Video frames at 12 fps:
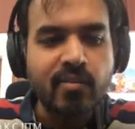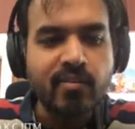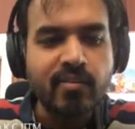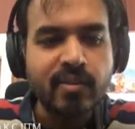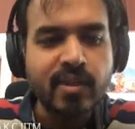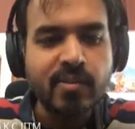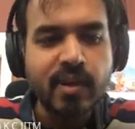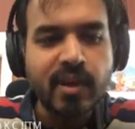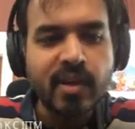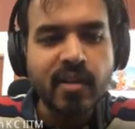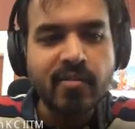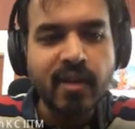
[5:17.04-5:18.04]
this
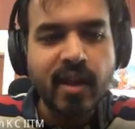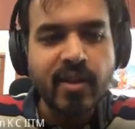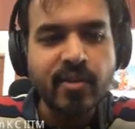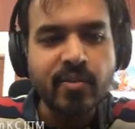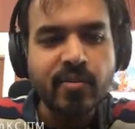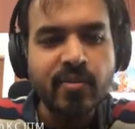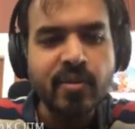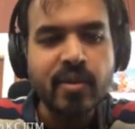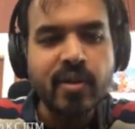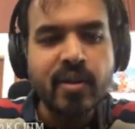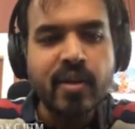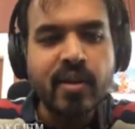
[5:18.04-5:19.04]
particular value,
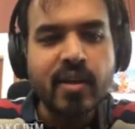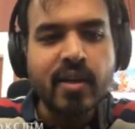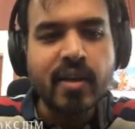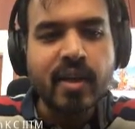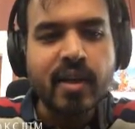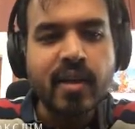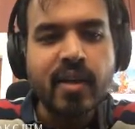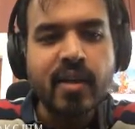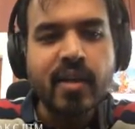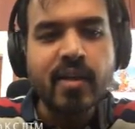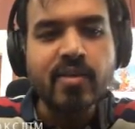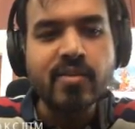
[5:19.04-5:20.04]
right,
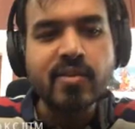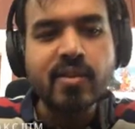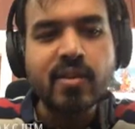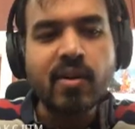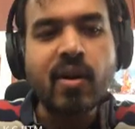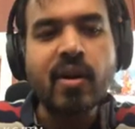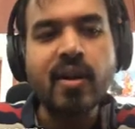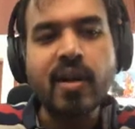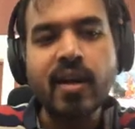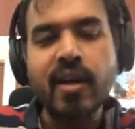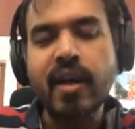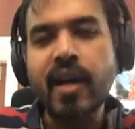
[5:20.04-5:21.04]
is not
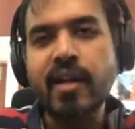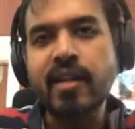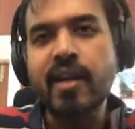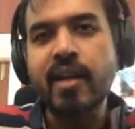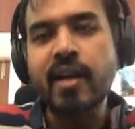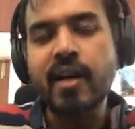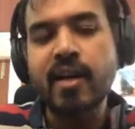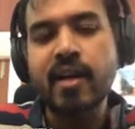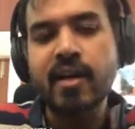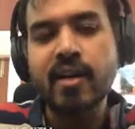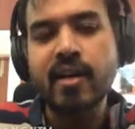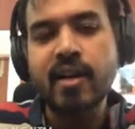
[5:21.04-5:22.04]
greater than
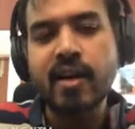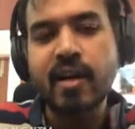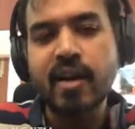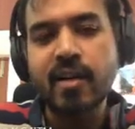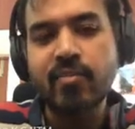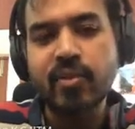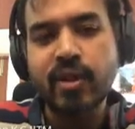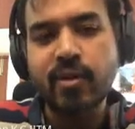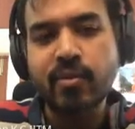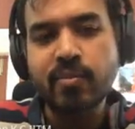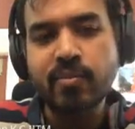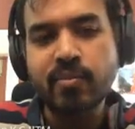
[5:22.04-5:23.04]
0,
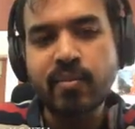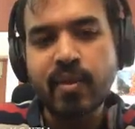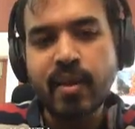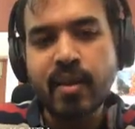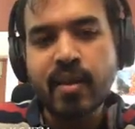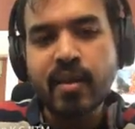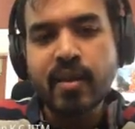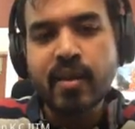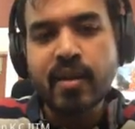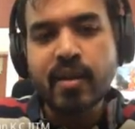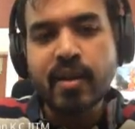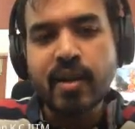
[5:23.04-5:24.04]

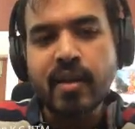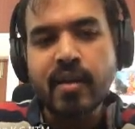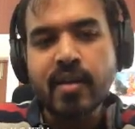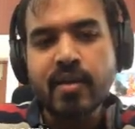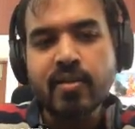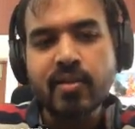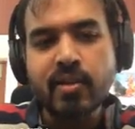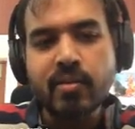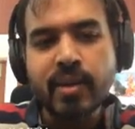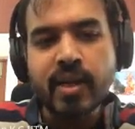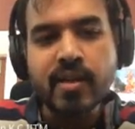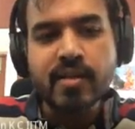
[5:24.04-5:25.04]
right? So
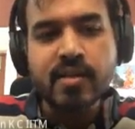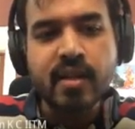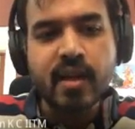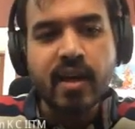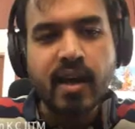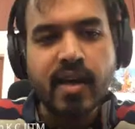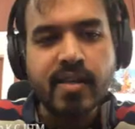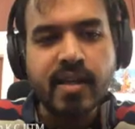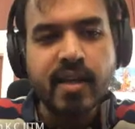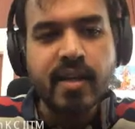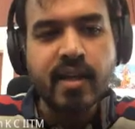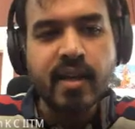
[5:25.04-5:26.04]
because I
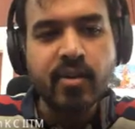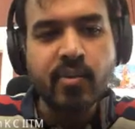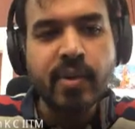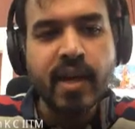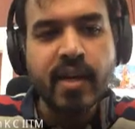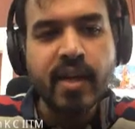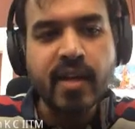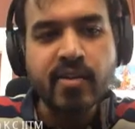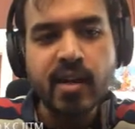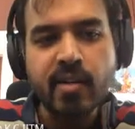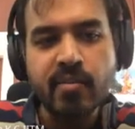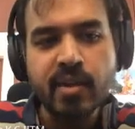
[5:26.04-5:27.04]
said it could be any natural
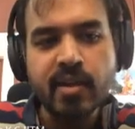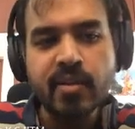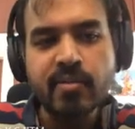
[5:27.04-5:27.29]
number,